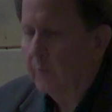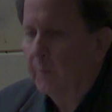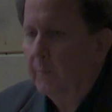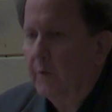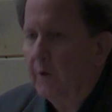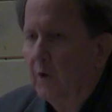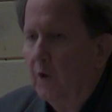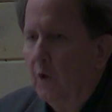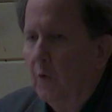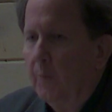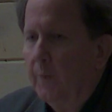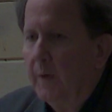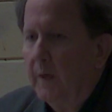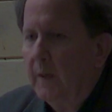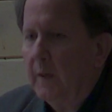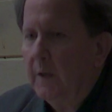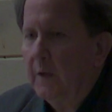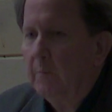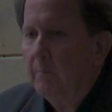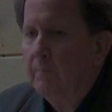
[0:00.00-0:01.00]
Bigelow
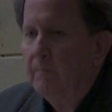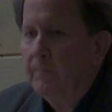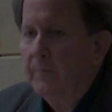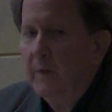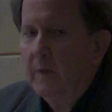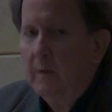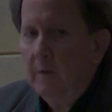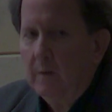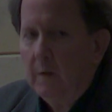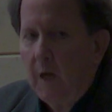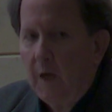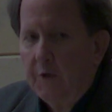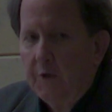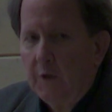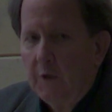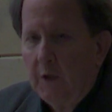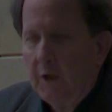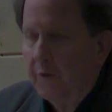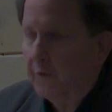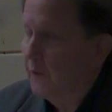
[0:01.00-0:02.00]
Paine got
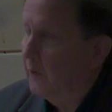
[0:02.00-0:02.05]
together